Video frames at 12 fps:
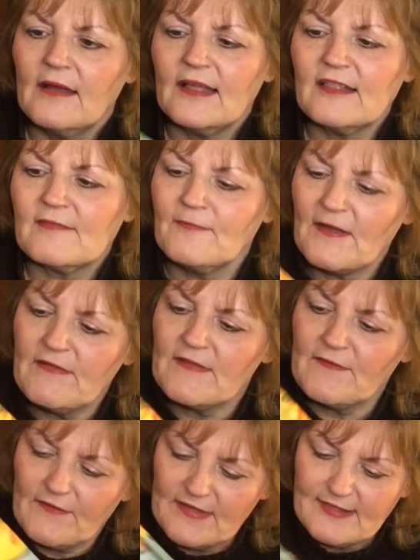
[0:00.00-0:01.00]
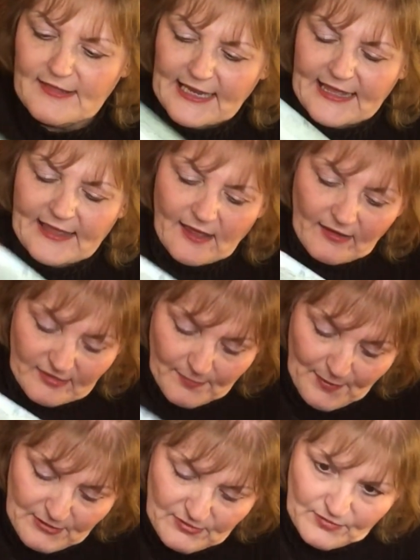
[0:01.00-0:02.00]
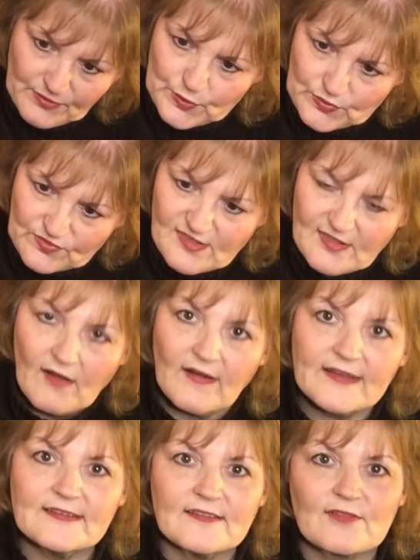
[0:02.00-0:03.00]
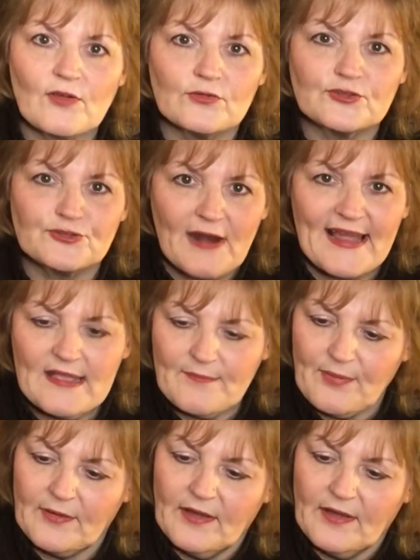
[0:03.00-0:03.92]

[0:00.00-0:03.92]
It's very, very slinky. I suppose on the good side it's got drape,